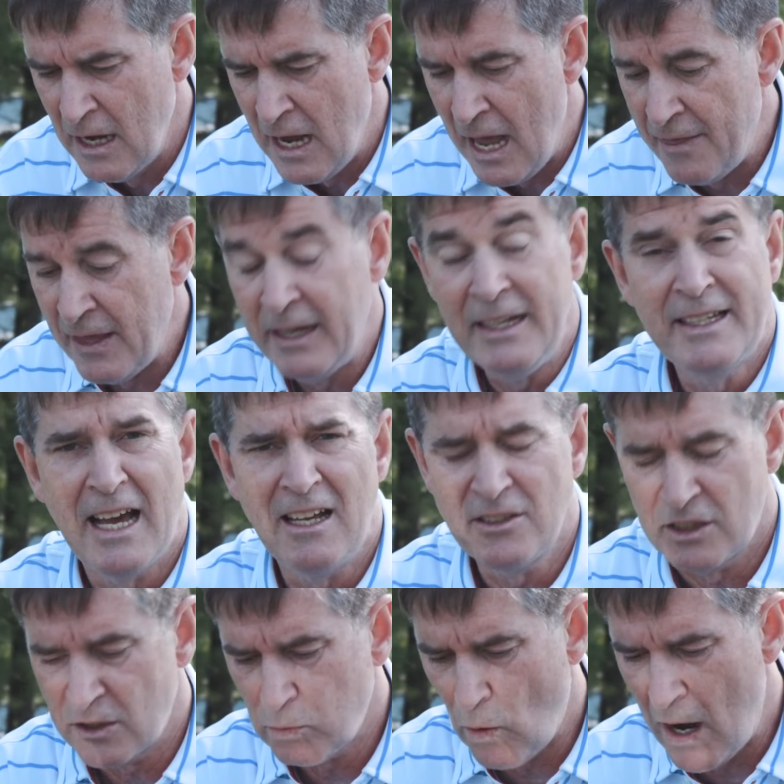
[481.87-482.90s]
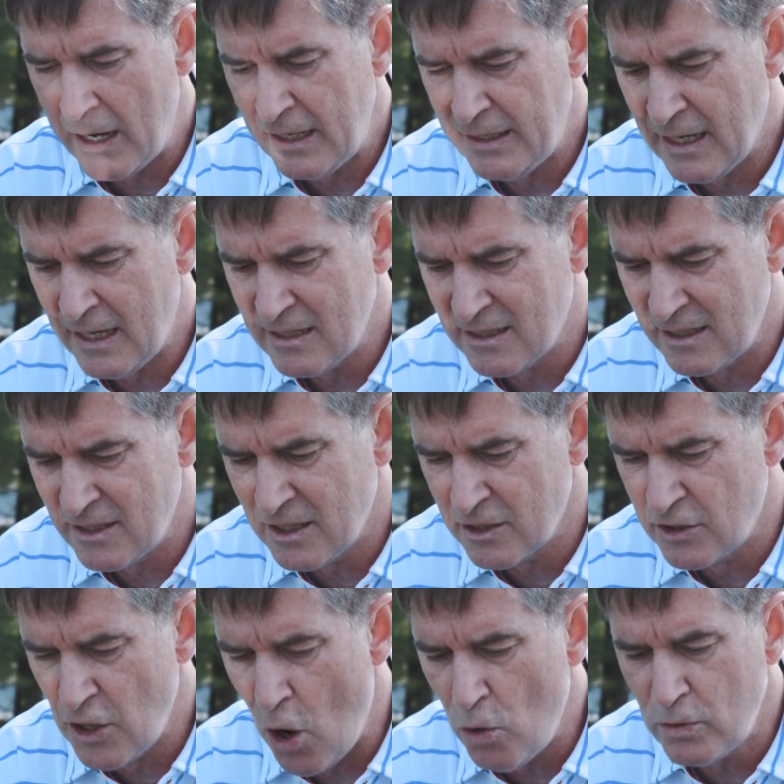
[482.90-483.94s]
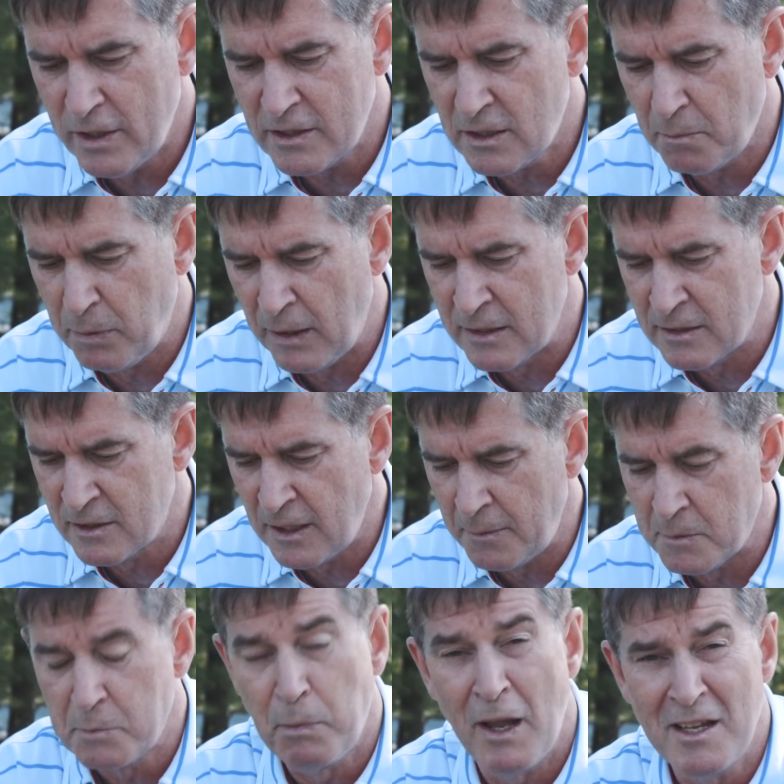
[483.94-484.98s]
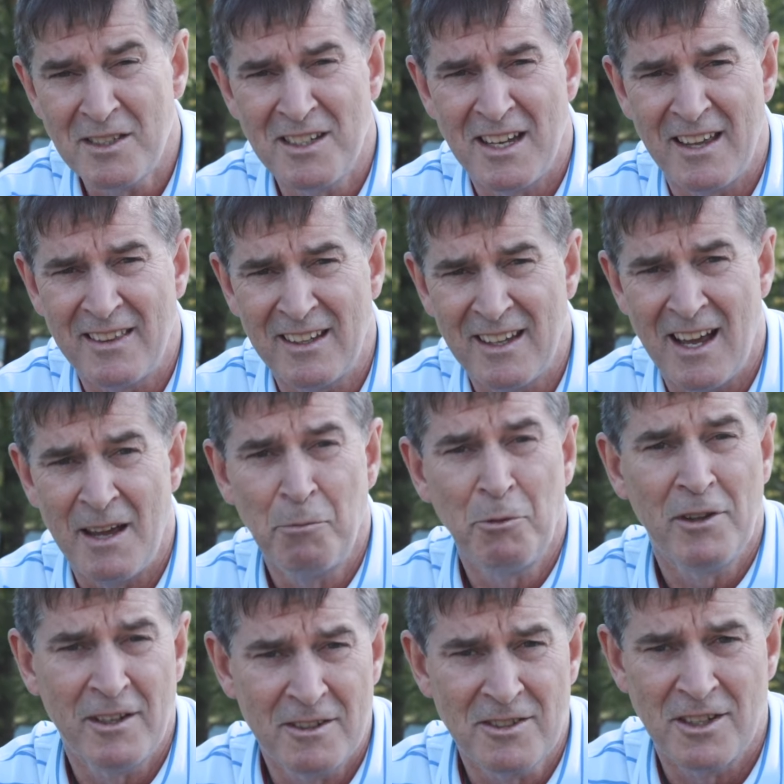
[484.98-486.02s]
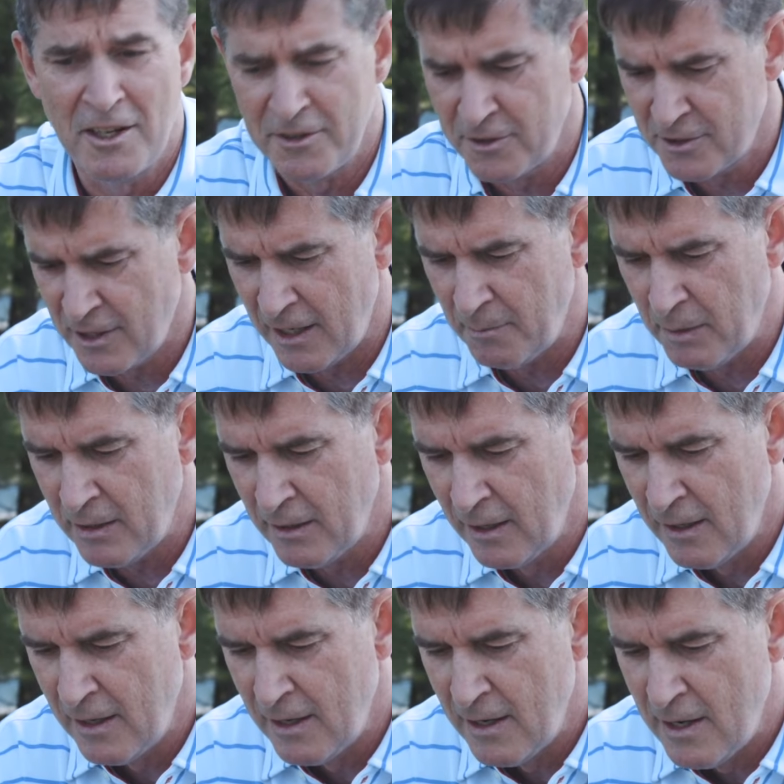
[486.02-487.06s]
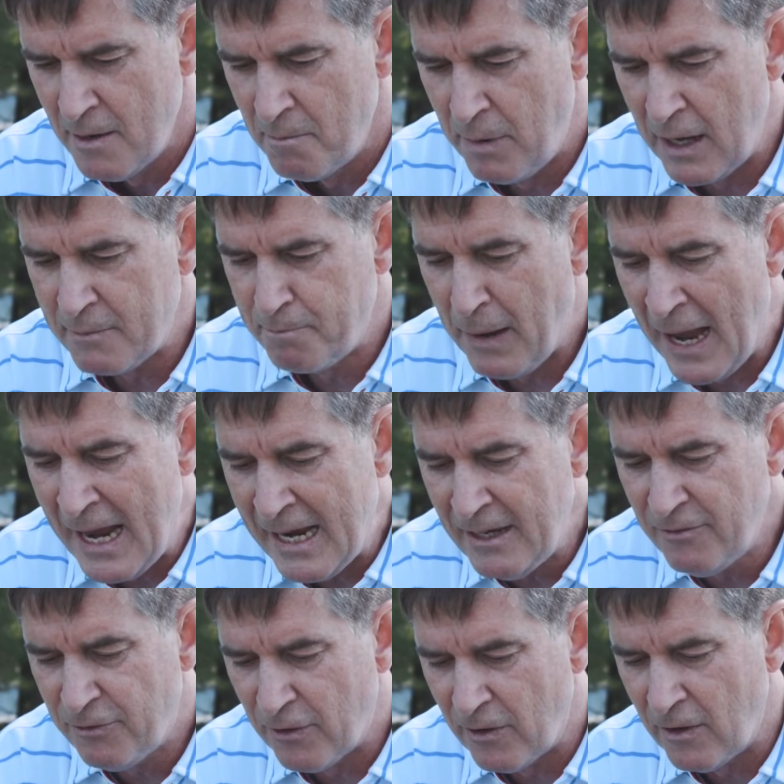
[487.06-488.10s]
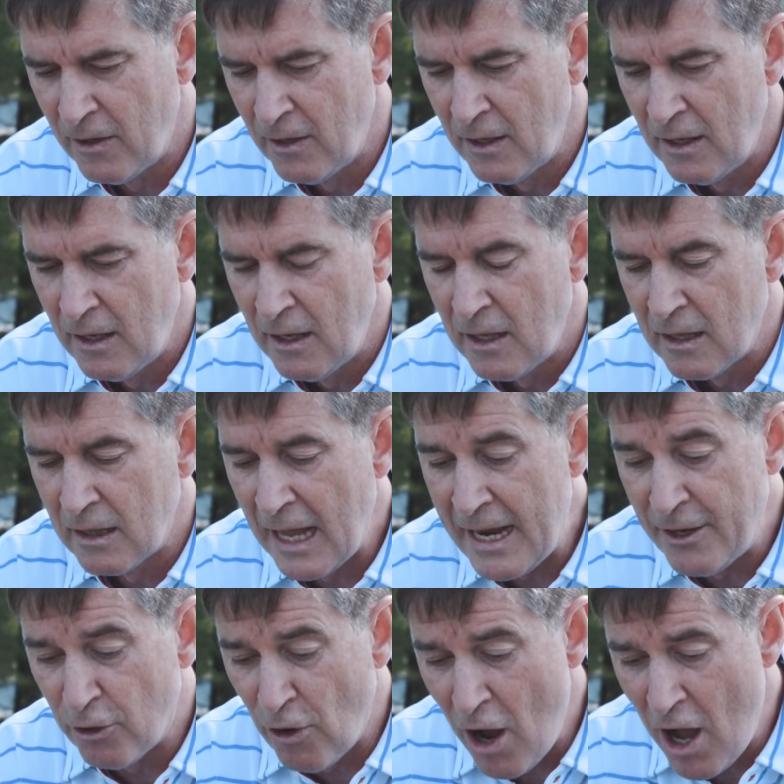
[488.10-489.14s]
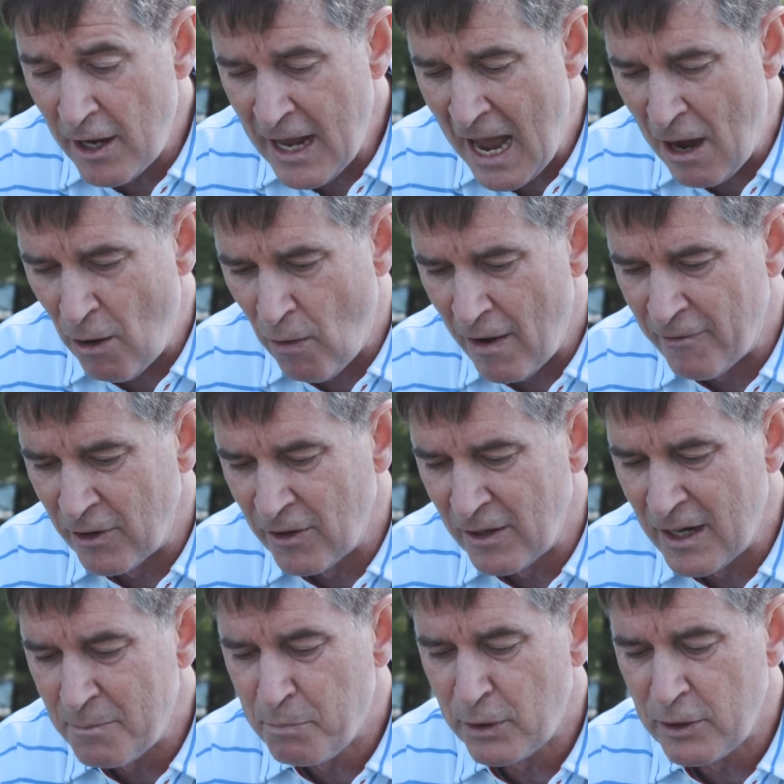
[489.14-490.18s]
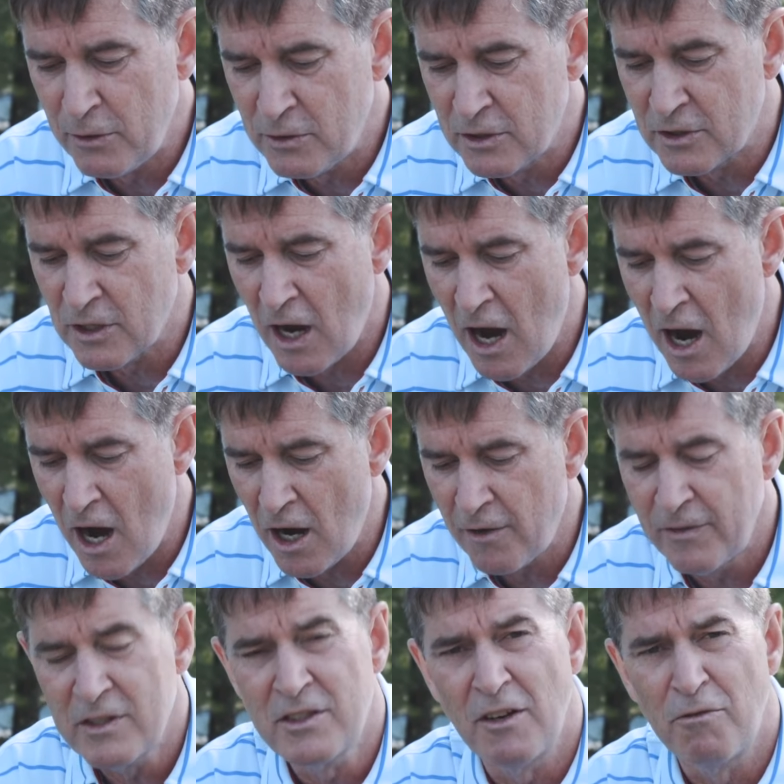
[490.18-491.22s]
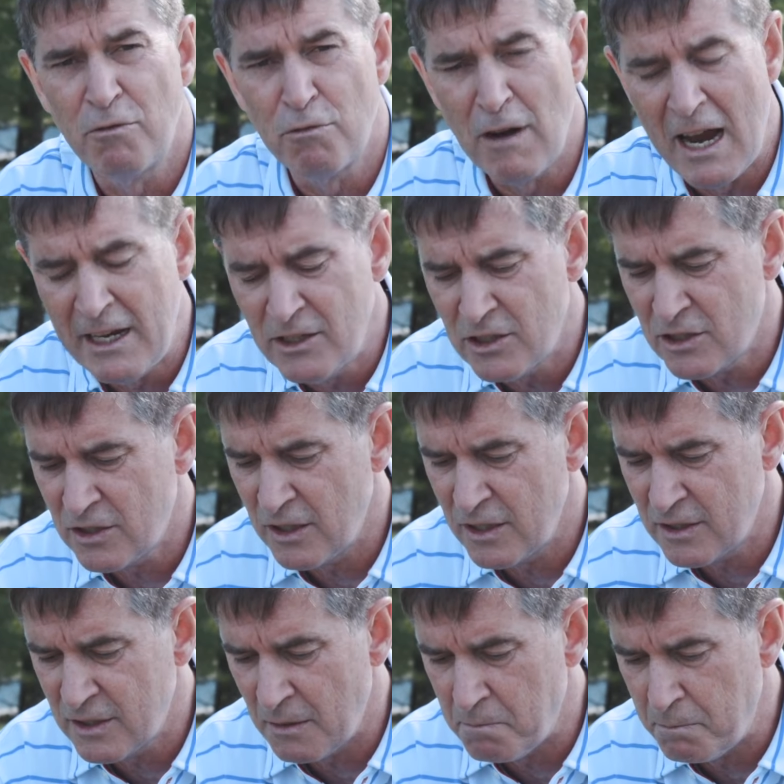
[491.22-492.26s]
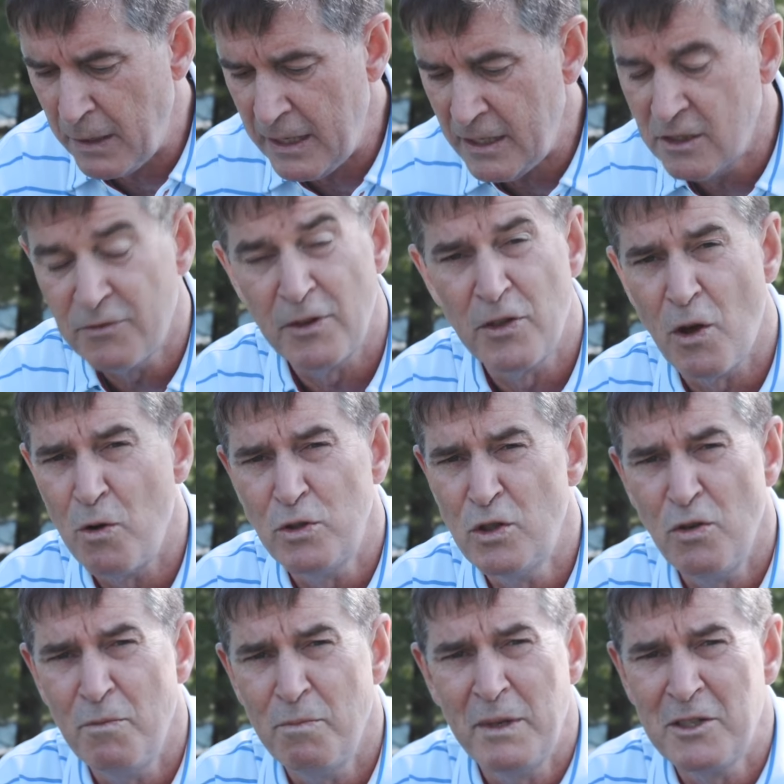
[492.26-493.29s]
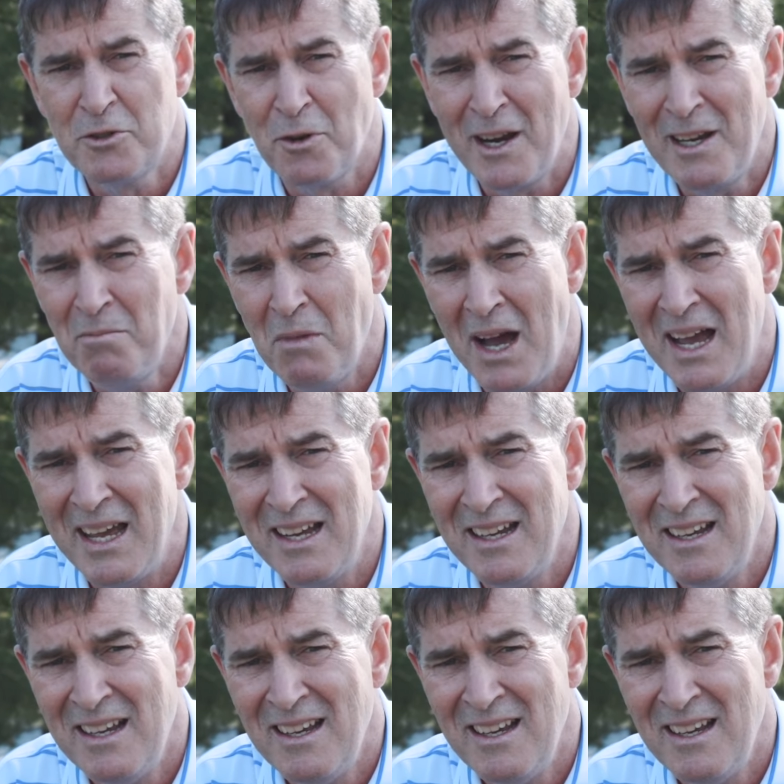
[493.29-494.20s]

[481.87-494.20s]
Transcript: And then he tells us why he does He says, No discipline seems pleasant at the time. Well, there's an understatement, but painful. Later on, however, it produces a harvest of righteousness and peace for those who have been trained by it.